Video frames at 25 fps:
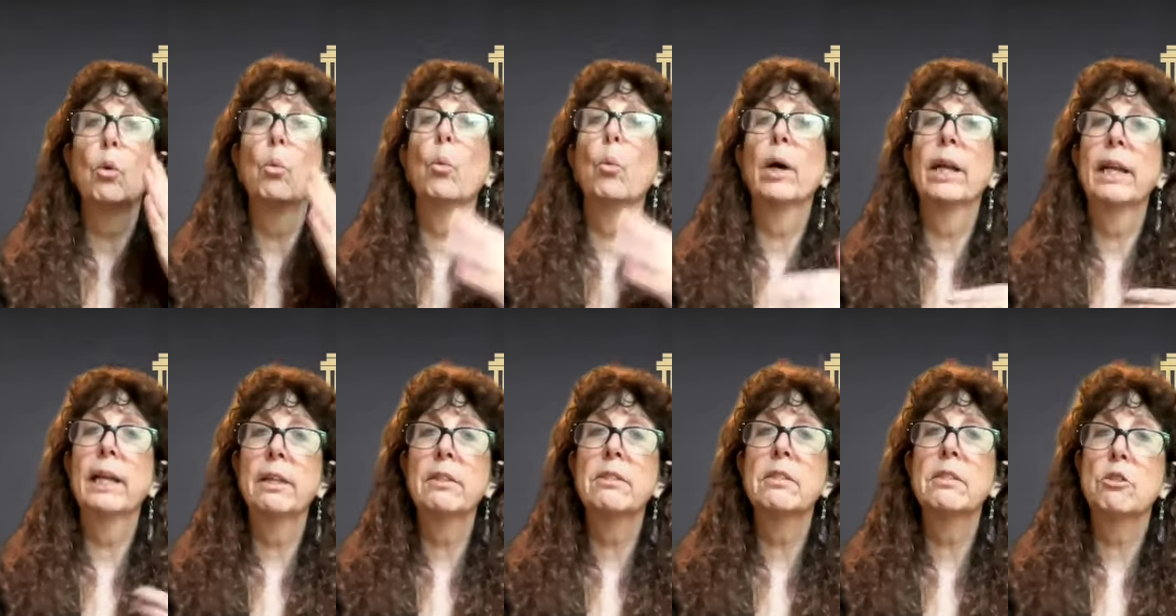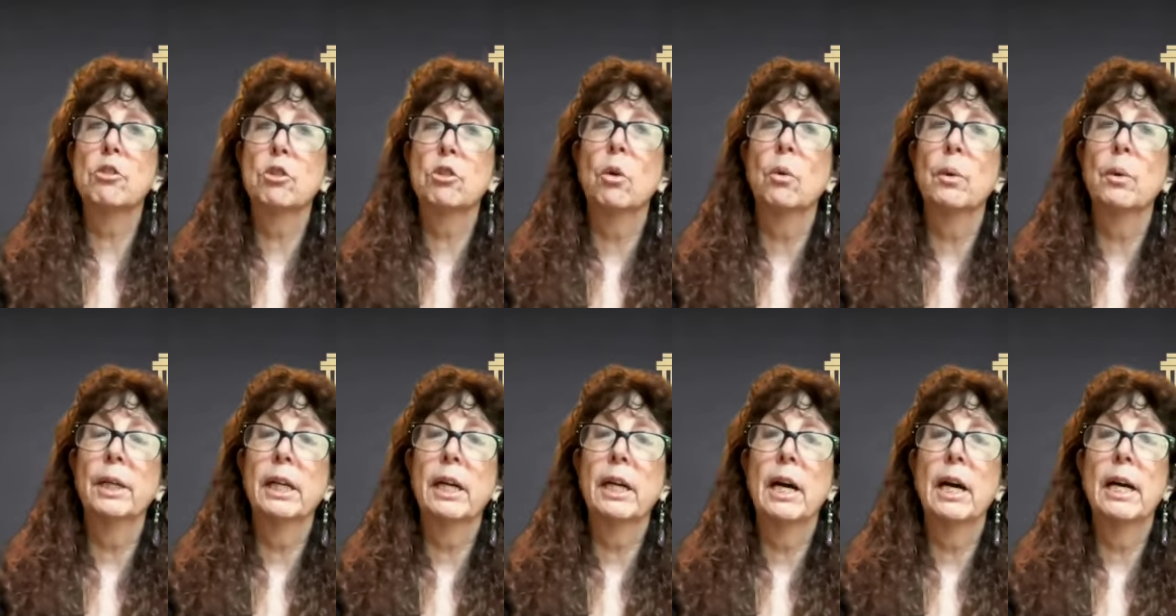what else is
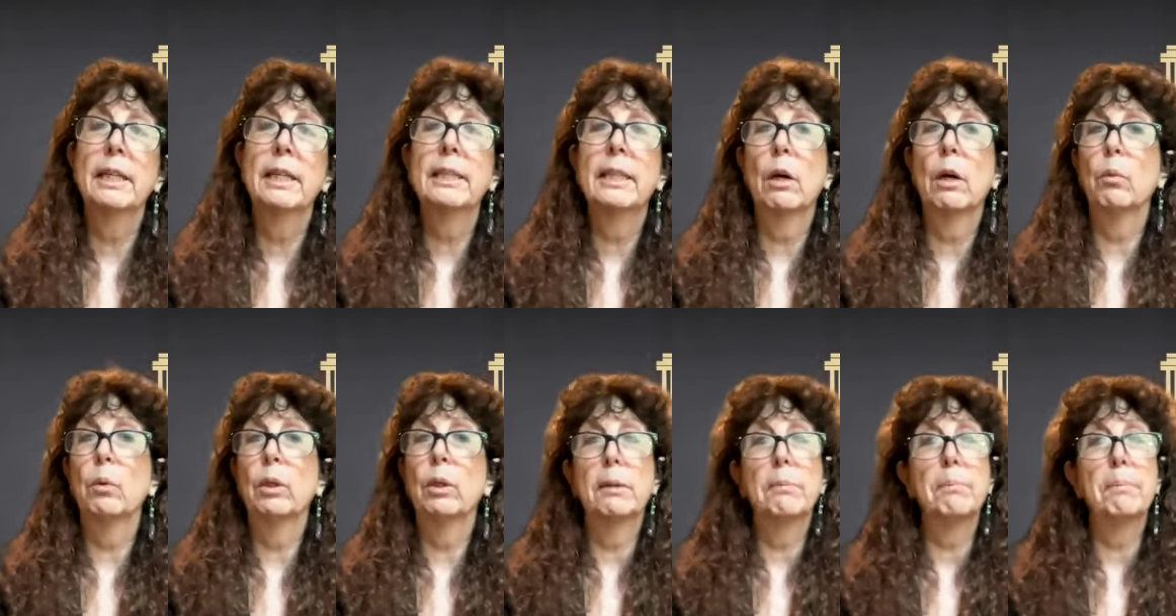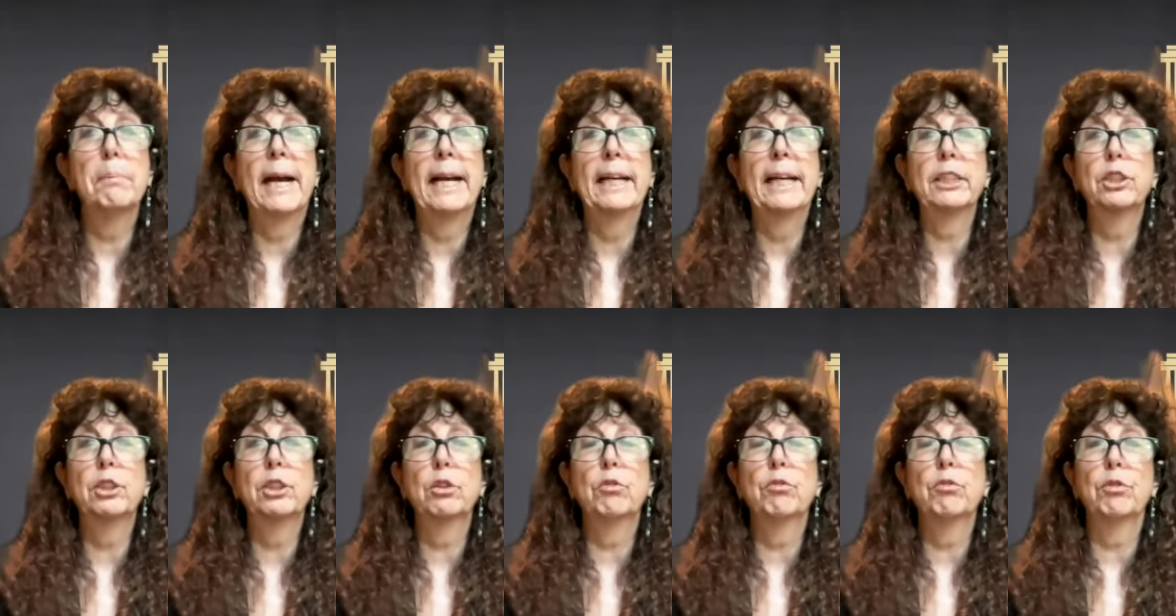going on that will
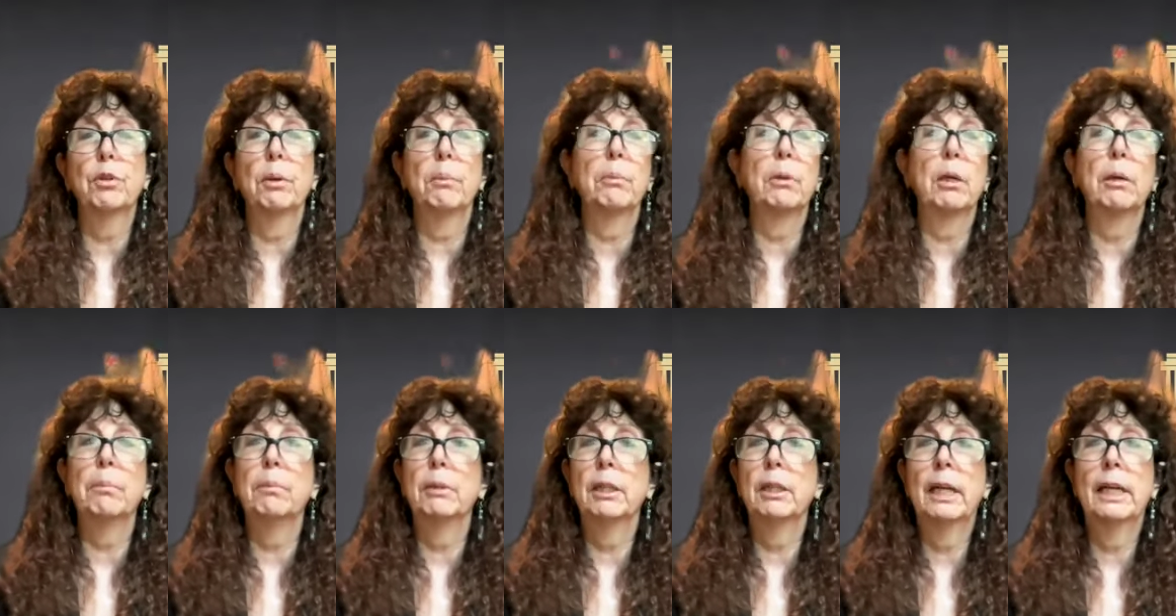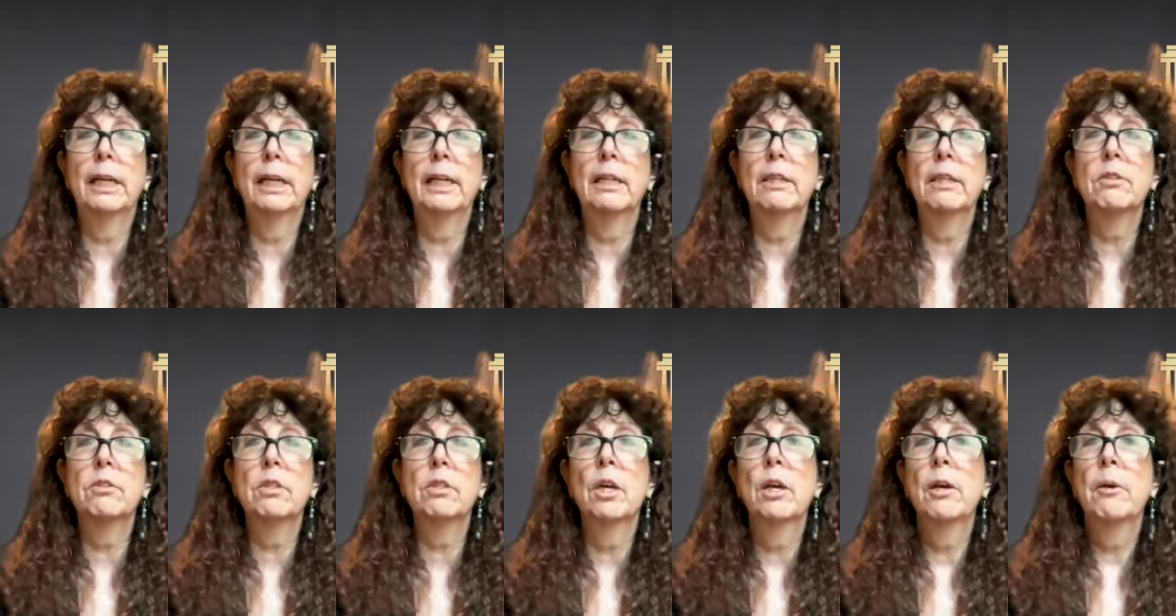impact you, from
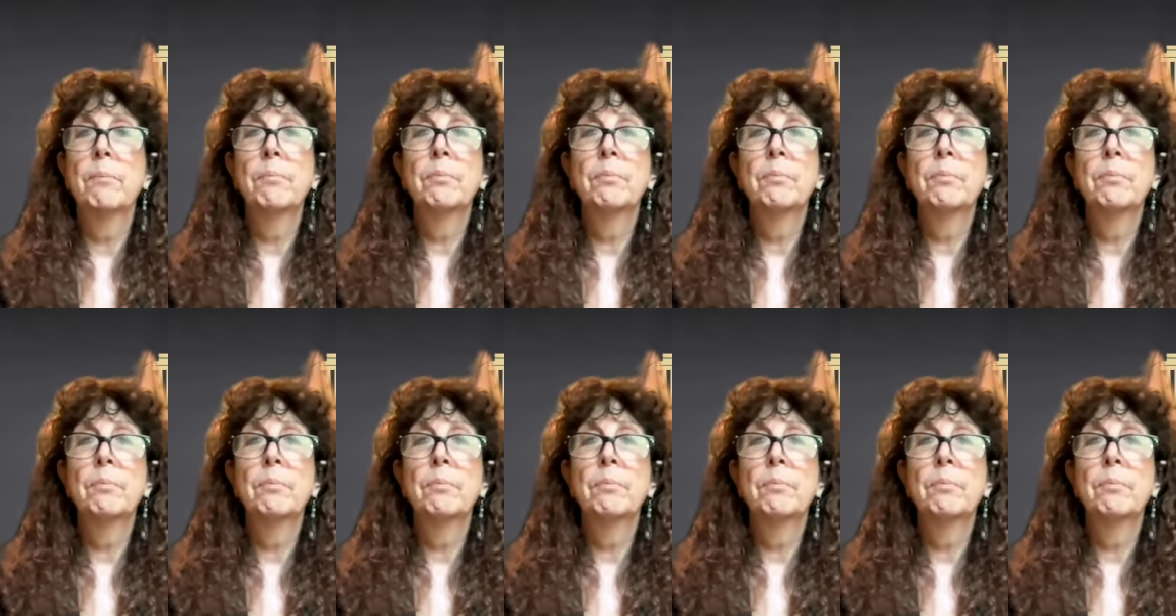compliance